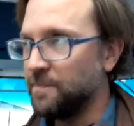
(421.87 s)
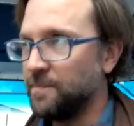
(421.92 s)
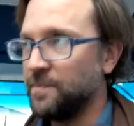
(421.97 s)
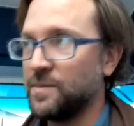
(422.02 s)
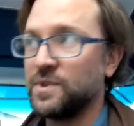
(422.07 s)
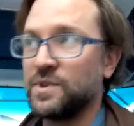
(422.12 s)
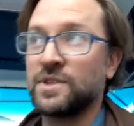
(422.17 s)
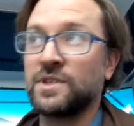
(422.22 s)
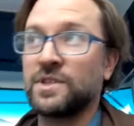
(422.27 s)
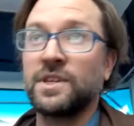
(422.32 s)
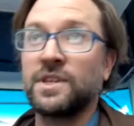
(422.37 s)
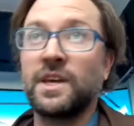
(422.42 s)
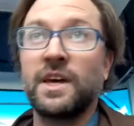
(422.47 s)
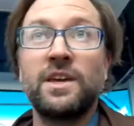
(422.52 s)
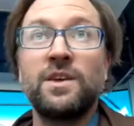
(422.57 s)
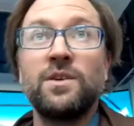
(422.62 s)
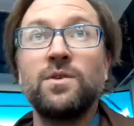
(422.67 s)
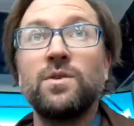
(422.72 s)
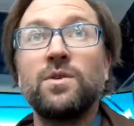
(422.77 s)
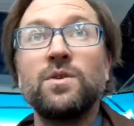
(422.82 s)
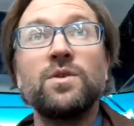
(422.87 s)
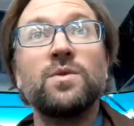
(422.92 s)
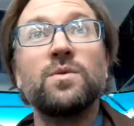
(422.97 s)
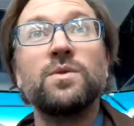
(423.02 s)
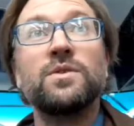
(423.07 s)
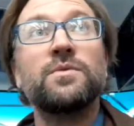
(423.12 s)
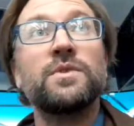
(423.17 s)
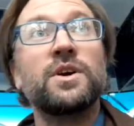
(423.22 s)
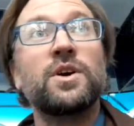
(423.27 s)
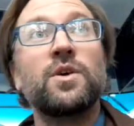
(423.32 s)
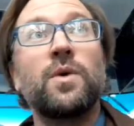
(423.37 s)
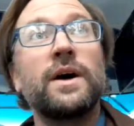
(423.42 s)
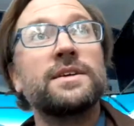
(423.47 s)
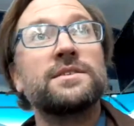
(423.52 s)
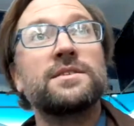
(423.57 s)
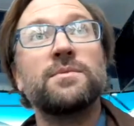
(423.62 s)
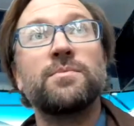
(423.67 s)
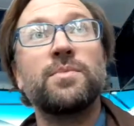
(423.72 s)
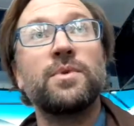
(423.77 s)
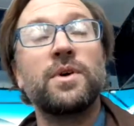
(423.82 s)
Just like you would request
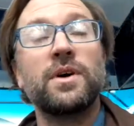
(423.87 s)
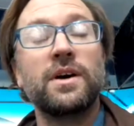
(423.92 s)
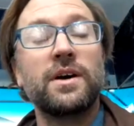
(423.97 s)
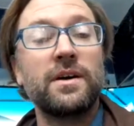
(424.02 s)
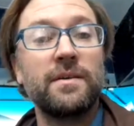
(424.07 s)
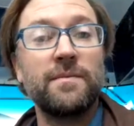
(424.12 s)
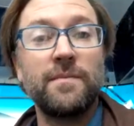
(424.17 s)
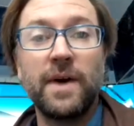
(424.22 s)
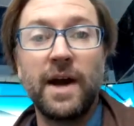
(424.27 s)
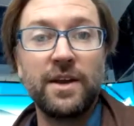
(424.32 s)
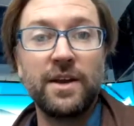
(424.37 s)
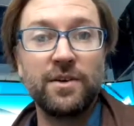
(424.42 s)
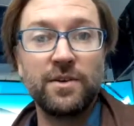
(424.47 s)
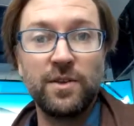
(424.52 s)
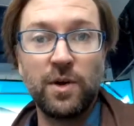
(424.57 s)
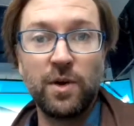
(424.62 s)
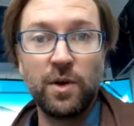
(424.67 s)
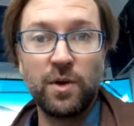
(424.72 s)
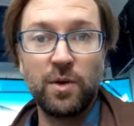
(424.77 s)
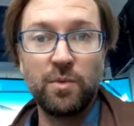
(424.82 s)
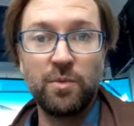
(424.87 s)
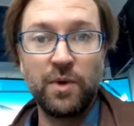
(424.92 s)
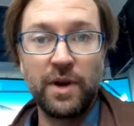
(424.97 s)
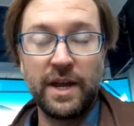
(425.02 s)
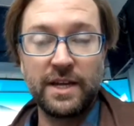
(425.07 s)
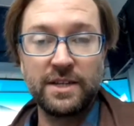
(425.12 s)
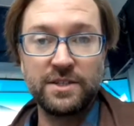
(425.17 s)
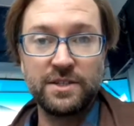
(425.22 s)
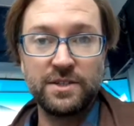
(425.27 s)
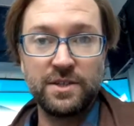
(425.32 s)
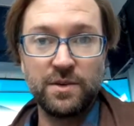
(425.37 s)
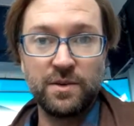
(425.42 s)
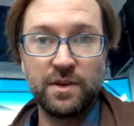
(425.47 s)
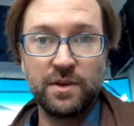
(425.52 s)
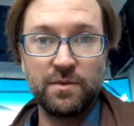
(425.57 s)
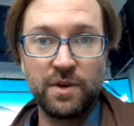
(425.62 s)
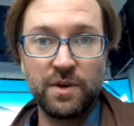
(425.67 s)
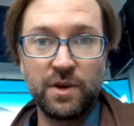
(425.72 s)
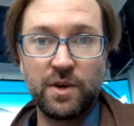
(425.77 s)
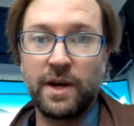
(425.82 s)
a book at your local branch, you can
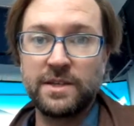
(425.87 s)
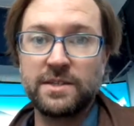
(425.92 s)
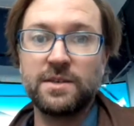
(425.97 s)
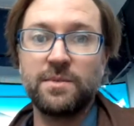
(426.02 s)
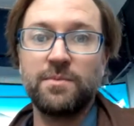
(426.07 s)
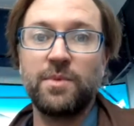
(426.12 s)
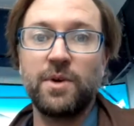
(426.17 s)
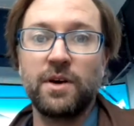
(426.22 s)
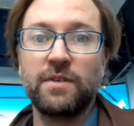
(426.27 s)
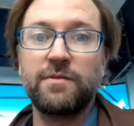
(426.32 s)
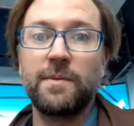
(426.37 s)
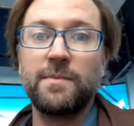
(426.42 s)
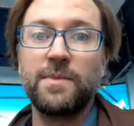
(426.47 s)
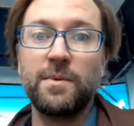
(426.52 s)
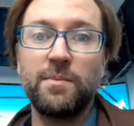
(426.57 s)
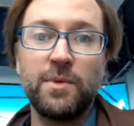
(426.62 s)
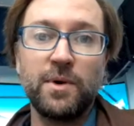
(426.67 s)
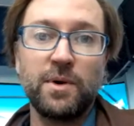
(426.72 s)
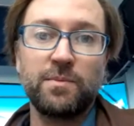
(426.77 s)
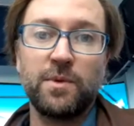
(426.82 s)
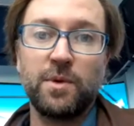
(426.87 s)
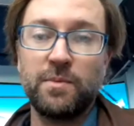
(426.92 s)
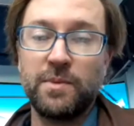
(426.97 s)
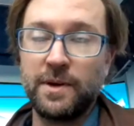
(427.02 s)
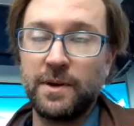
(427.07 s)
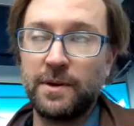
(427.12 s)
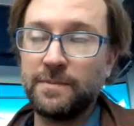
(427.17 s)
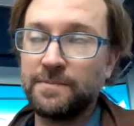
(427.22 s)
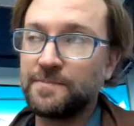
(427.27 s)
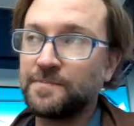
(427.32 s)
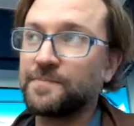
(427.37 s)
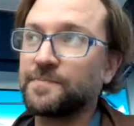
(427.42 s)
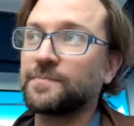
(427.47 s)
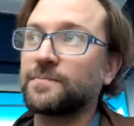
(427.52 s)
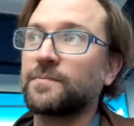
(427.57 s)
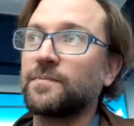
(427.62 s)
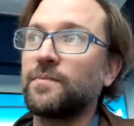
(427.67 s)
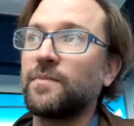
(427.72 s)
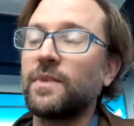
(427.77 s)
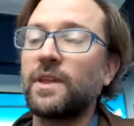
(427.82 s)
request a book from the bookmobile,
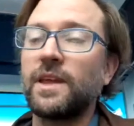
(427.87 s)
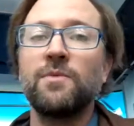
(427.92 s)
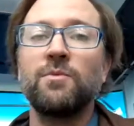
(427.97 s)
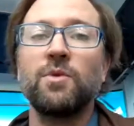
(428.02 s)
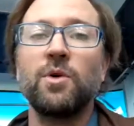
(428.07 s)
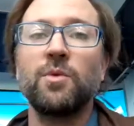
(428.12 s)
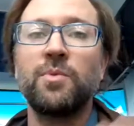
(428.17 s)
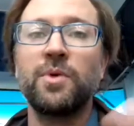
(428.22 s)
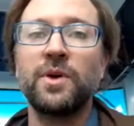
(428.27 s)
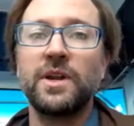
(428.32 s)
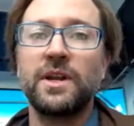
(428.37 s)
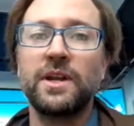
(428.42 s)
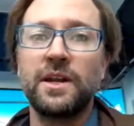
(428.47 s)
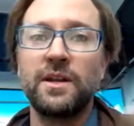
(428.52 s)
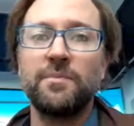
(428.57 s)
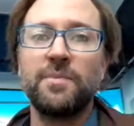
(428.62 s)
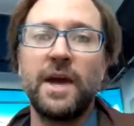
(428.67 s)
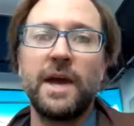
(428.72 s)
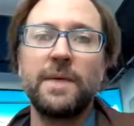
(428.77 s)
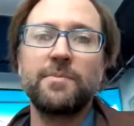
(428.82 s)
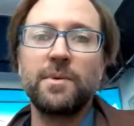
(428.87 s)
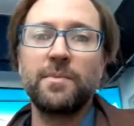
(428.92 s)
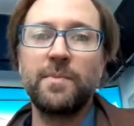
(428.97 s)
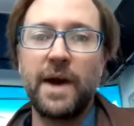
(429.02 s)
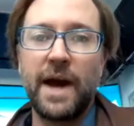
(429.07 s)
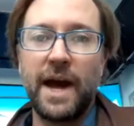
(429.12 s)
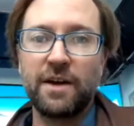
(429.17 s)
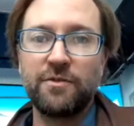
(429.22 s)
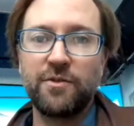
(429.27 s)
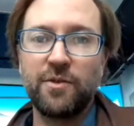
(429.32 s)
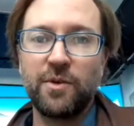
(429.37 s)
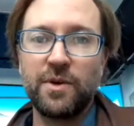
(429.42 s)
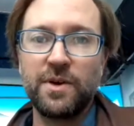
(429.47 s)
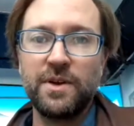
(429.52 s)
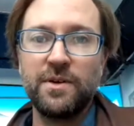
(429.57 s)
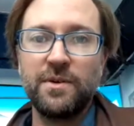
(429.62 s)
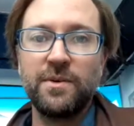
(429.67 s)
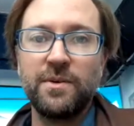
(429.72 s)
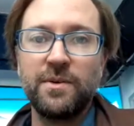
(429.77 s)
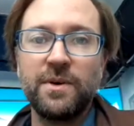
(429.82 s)
and we'll put it in a paper bag for
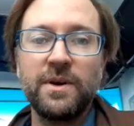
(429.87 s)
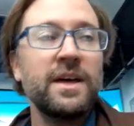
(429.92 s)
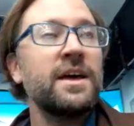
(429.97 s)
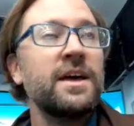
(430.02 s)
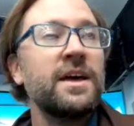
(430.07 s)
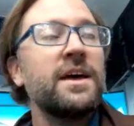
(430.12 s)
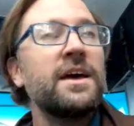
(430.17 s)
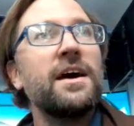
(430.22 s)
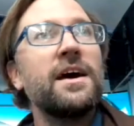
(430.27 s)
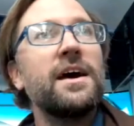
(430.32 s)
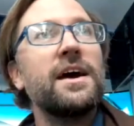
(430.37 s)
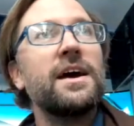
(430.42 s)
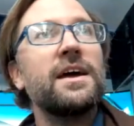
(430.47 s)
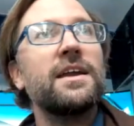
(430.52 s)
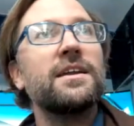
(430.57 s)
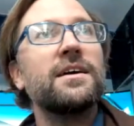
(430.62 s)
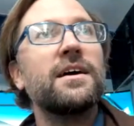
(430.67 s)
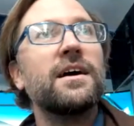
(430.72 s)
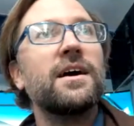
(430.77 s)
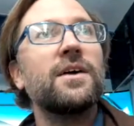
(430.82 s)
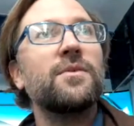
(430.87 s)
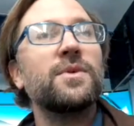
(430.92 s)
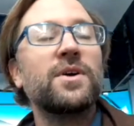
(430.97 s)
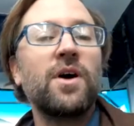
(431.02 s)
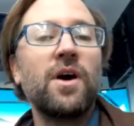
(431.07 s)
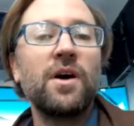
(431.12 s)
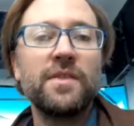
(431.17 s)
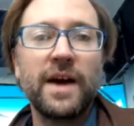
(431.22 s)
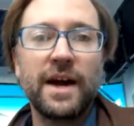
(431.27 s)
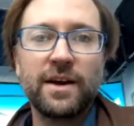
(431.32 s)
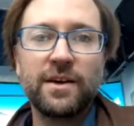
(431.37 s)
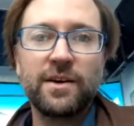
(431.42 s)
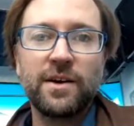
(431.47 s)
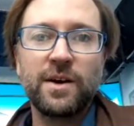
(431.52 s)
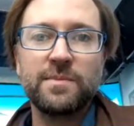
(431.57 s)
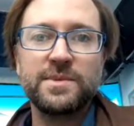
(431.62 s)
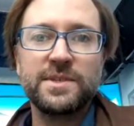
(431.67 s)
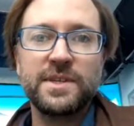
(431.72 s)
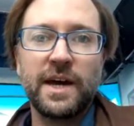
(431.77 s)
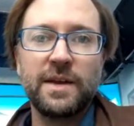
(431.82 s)
you, and we call that
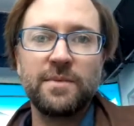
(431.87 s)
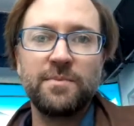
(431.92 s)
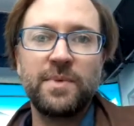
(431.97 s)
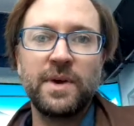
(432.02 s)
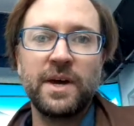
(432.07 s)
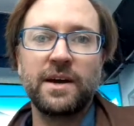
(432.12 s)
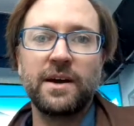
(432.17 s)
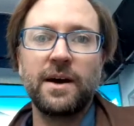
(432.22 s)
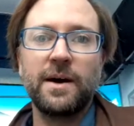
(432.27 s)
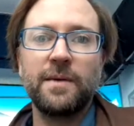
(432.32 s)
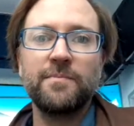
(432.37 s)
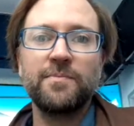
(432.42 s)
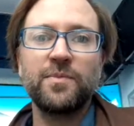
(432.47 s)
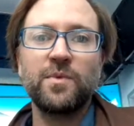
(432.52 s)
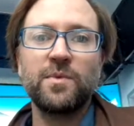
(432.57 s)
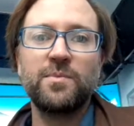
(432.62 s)
curbside pickup.